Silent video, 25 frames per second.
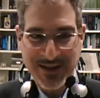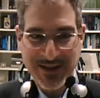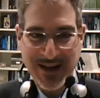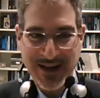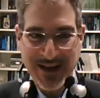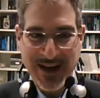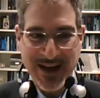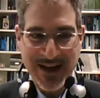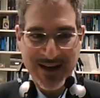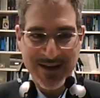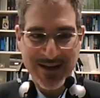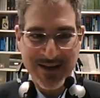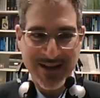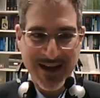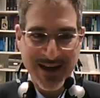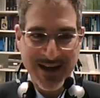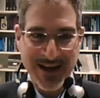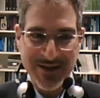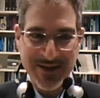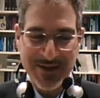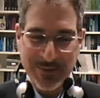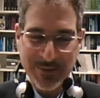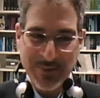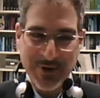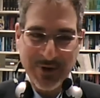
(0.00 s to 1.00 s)
has a
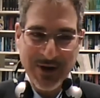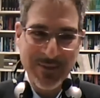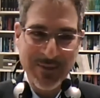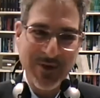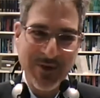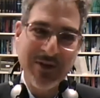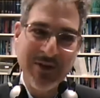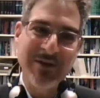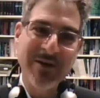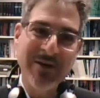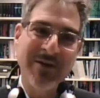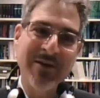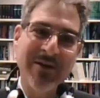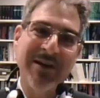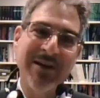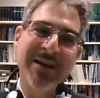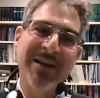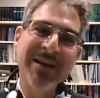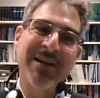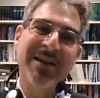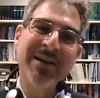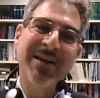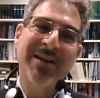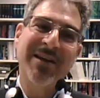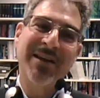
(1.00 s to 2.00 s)
supreme
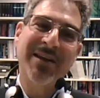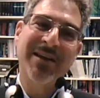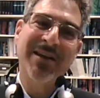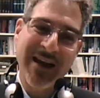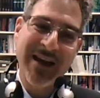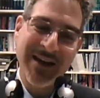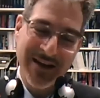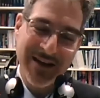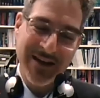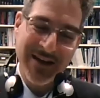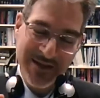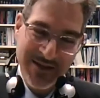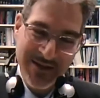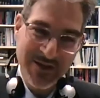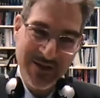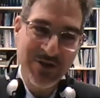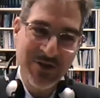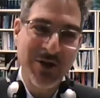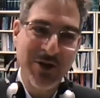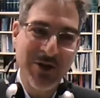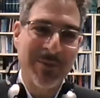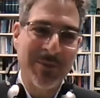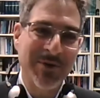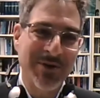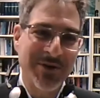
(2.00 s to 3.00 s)
authority that is
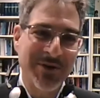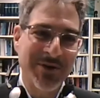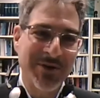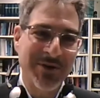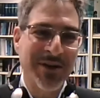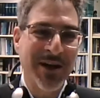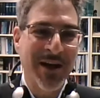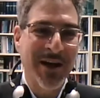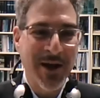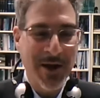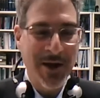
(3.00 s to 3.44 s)
interpreted